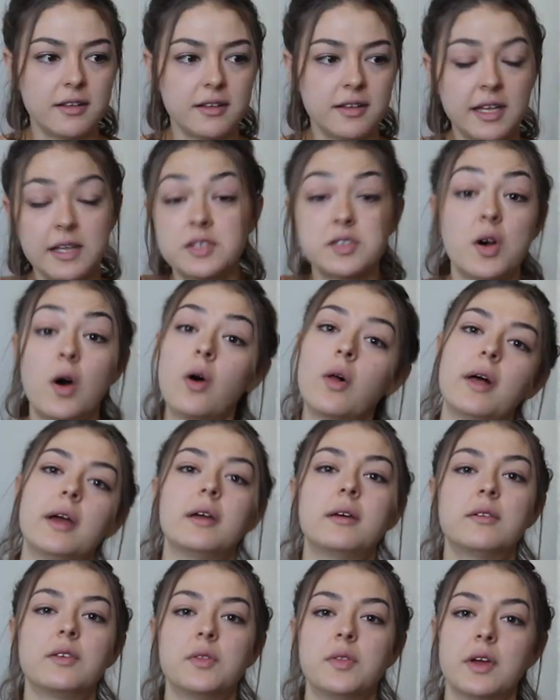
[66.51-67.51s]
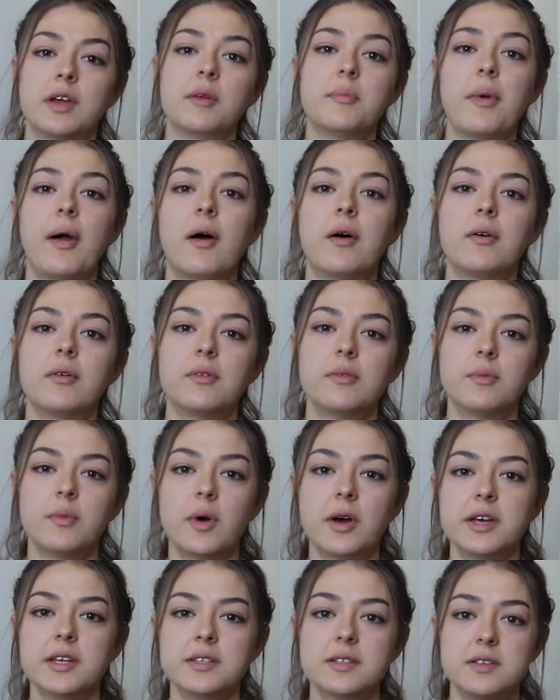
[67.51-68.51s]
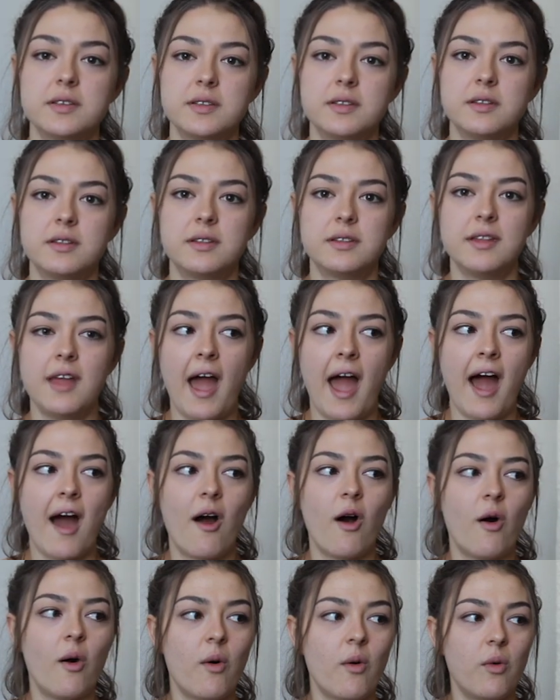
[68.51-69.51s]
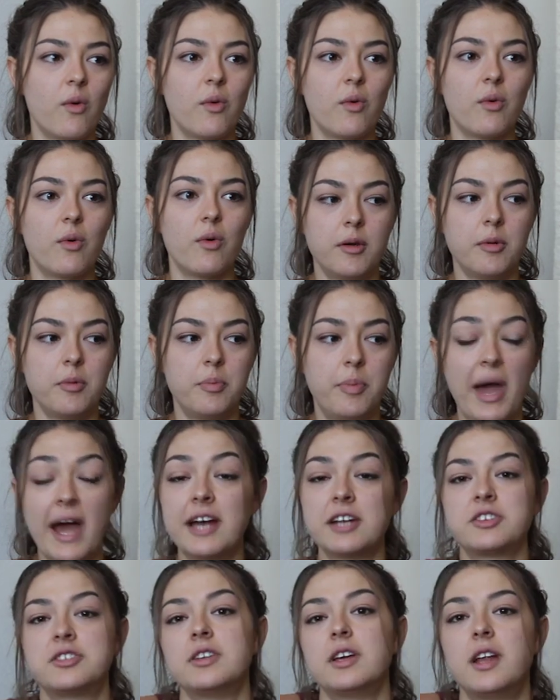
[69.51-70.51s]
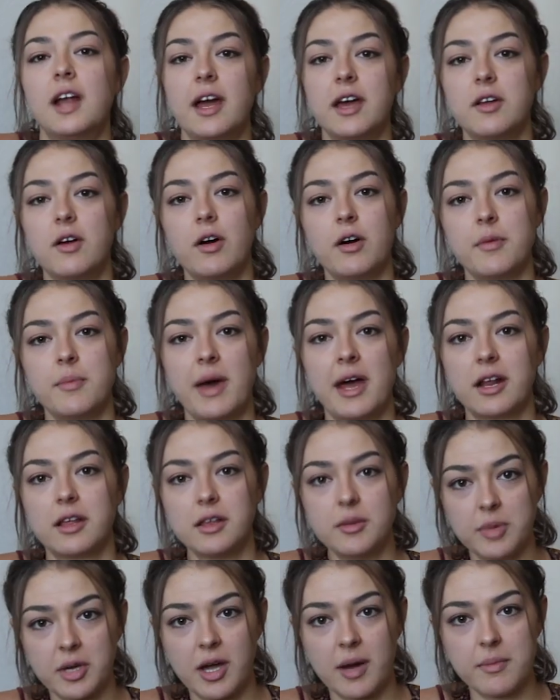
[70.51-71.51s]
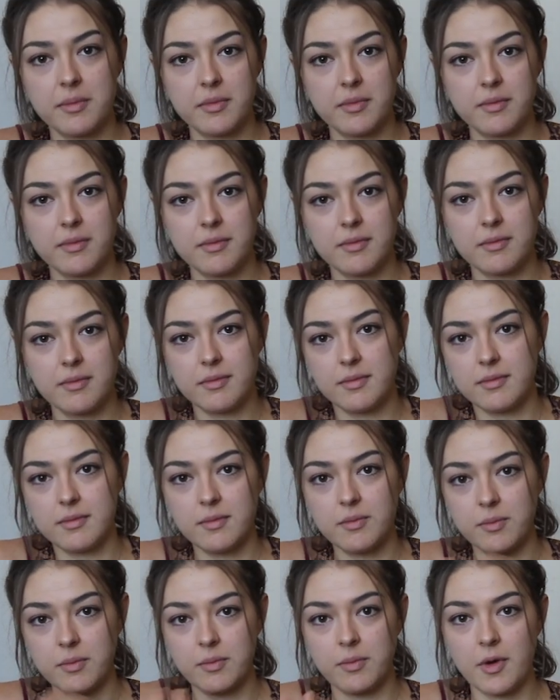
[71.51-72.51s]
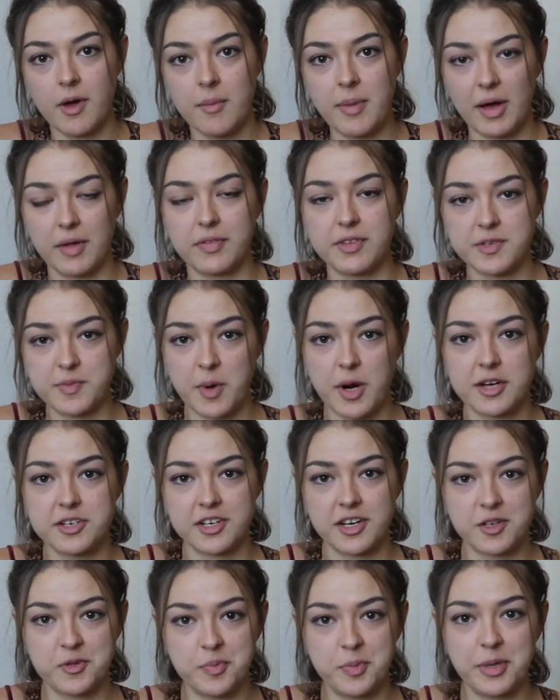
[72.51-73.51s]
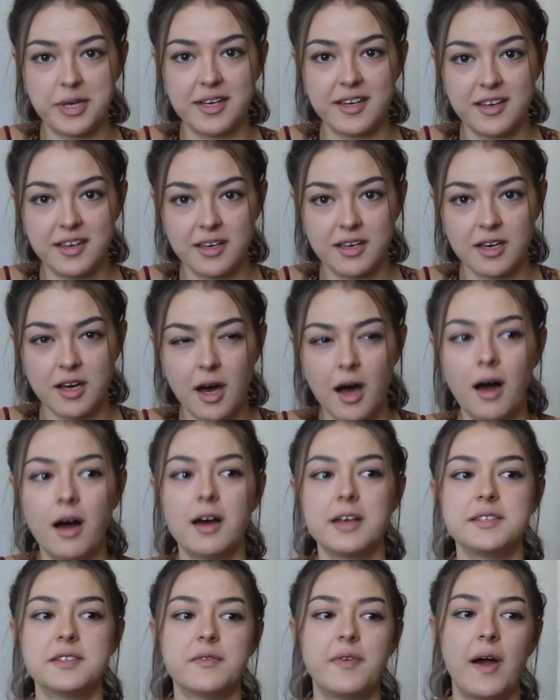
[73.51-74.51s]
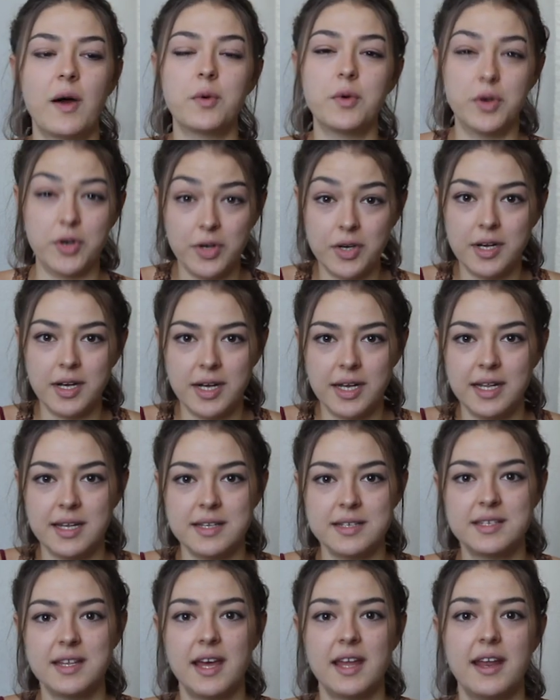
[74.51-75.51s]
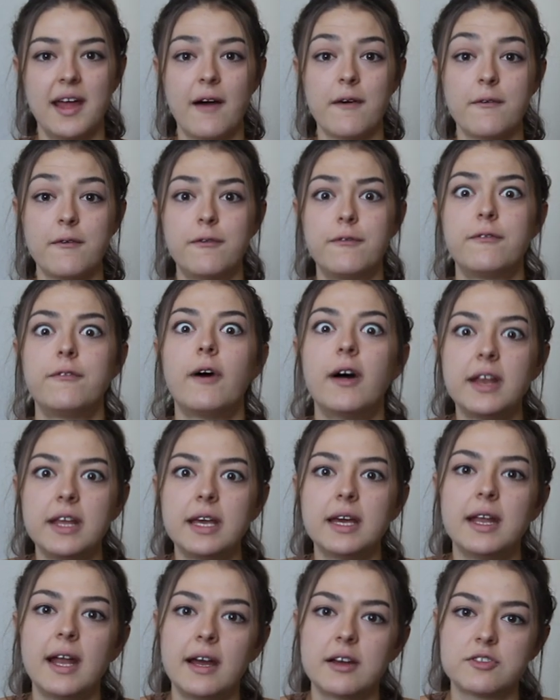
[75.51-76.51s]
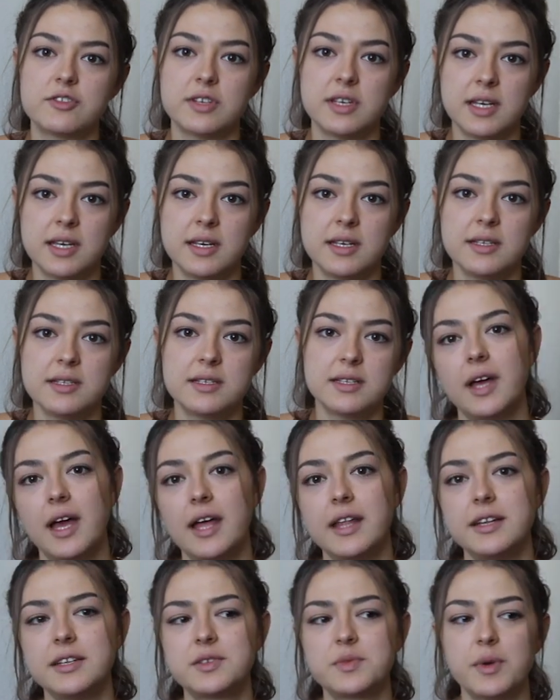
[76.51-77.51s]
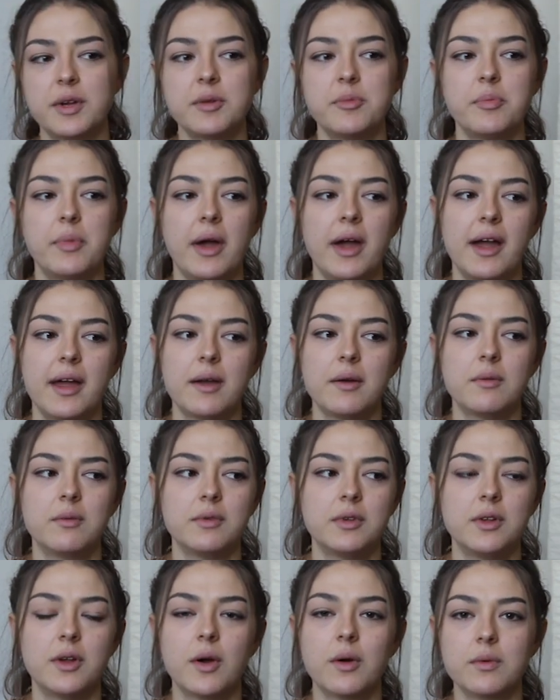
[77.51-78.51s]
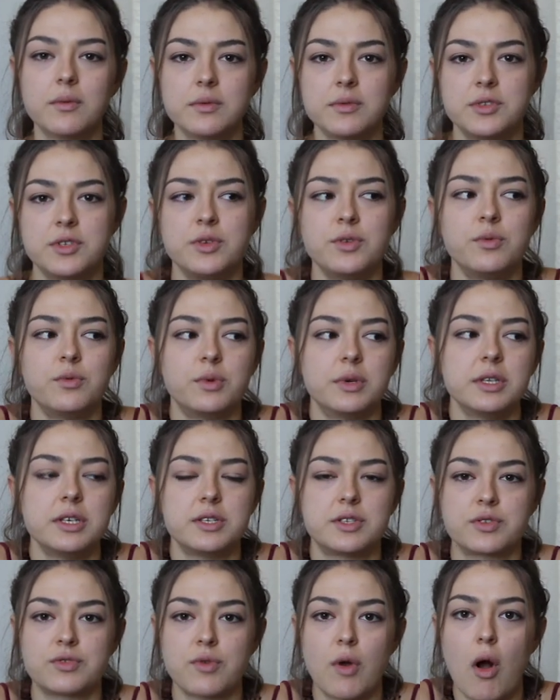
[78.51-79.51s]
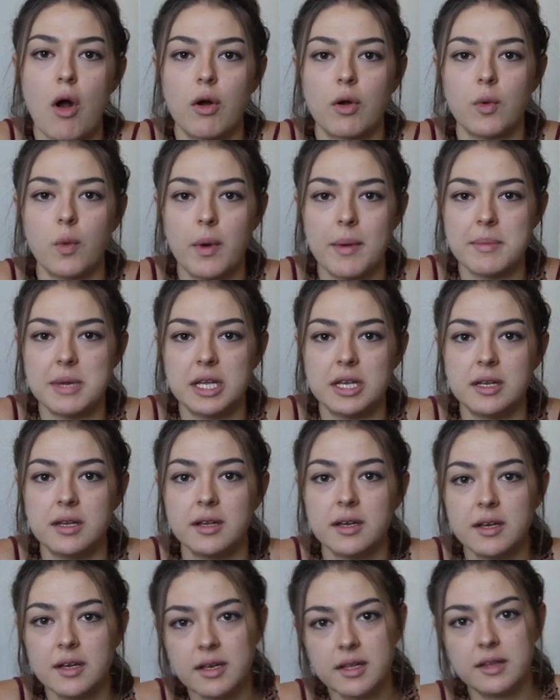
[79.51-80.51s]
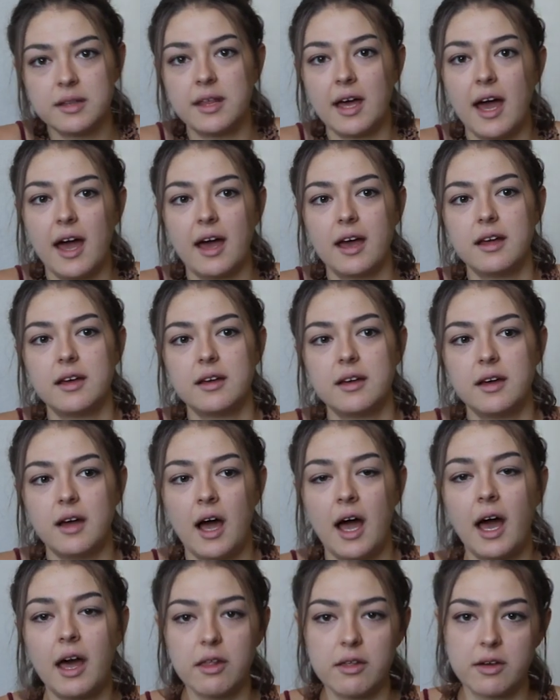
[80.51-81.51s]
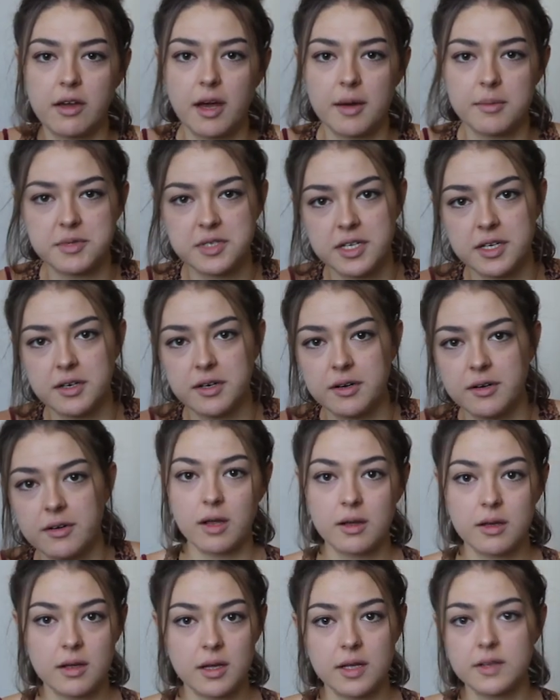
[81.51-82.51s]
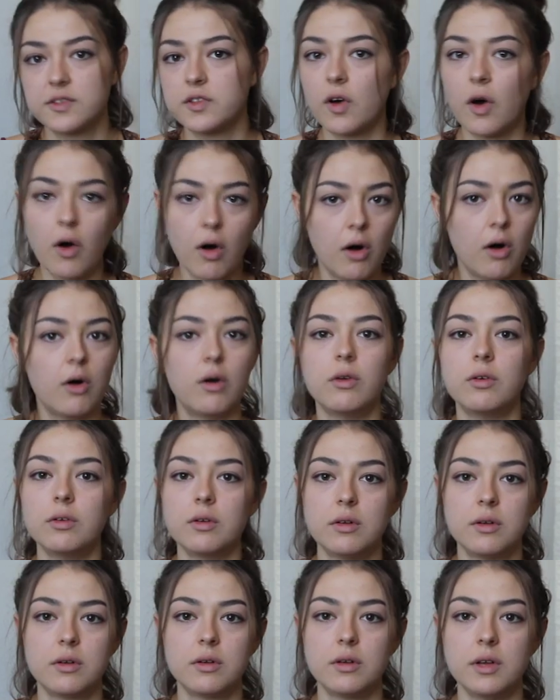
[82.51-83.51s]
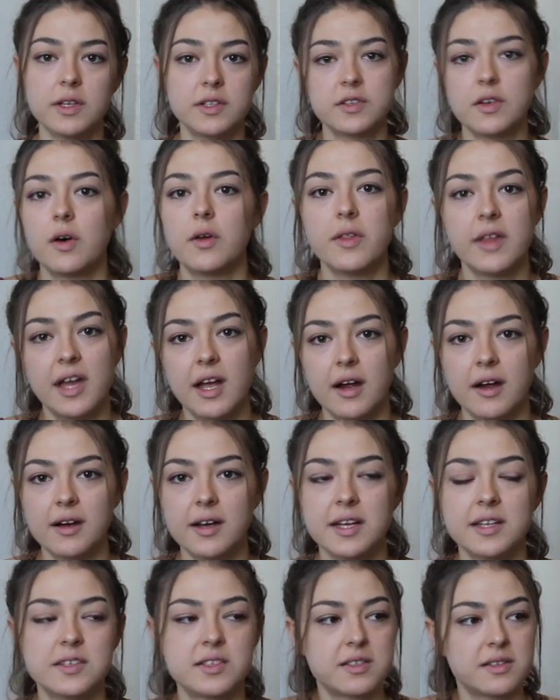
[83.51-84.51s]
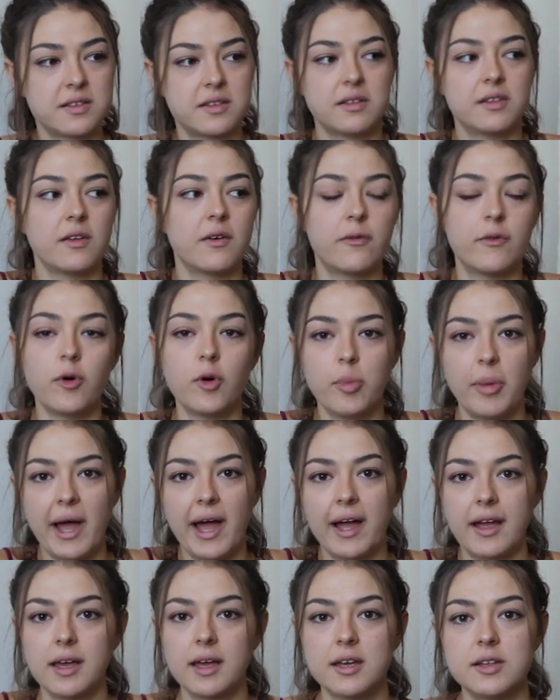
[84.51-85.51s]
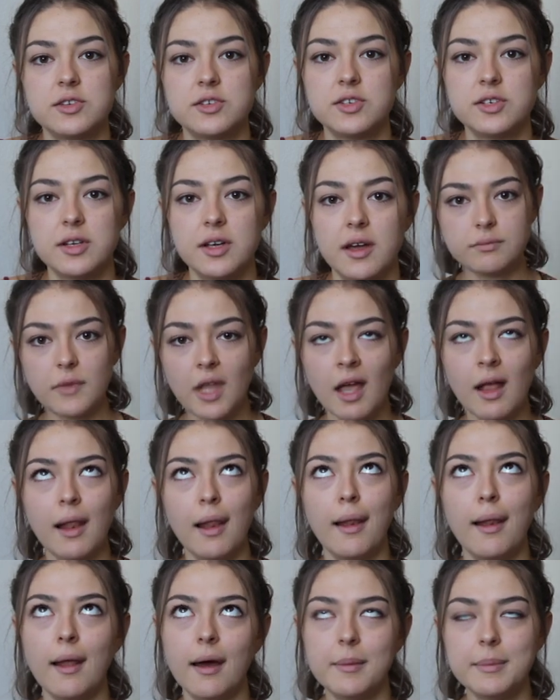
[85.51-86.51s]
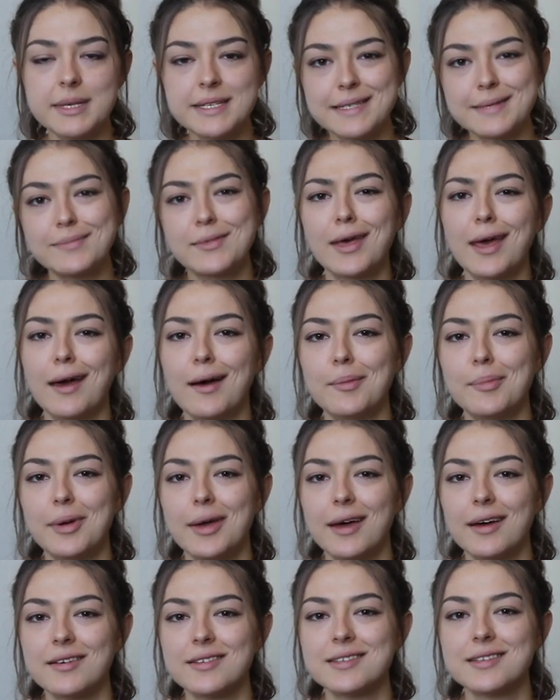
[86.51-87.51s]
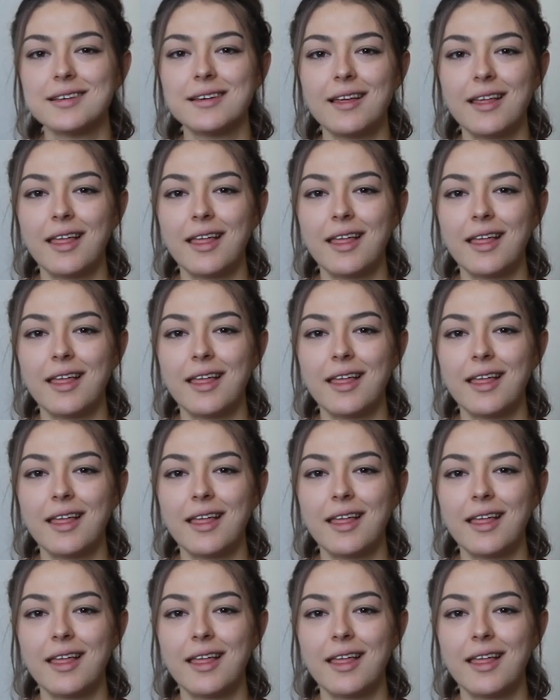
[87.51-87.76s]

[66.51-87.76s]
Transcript: That's all I could think about, was how passionate I had automatically become about this project because of how good it is and how funny it actually is. And it's written by, you know, two really strong women that I look up to. It's all there. It's the full package. Love me some Gal Pals.